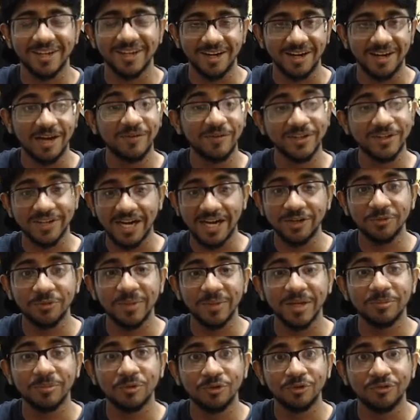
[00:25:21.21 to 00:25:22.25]
I will try to
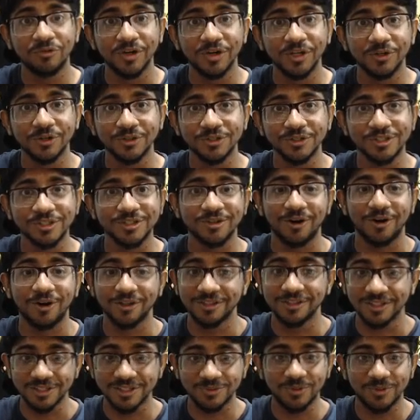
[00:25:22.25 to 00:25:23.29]
make more videos on
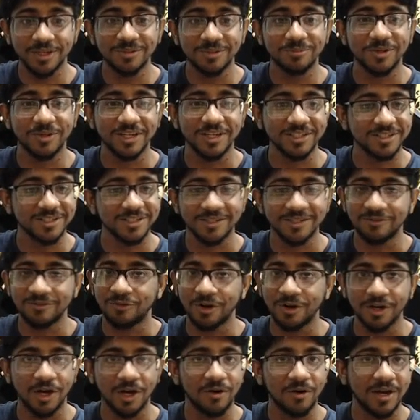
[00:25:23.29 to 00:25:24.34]
this one, but
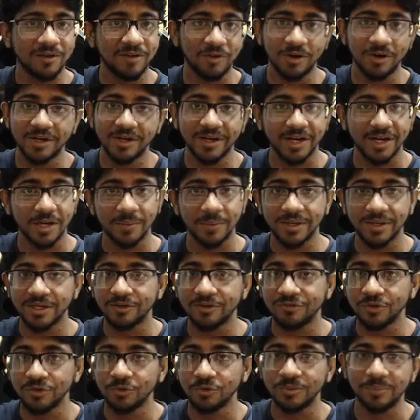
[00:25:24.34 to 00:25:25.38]
for now I have already recommended
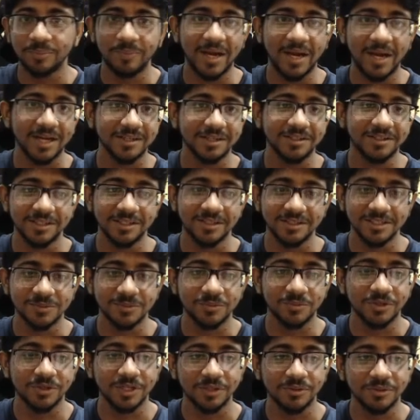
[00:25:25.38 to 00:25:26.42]
few back in this
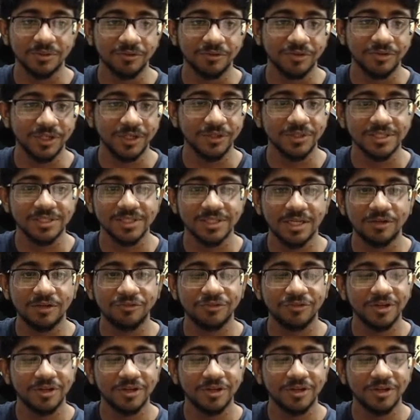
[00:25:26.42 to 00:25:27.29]
particular video itself.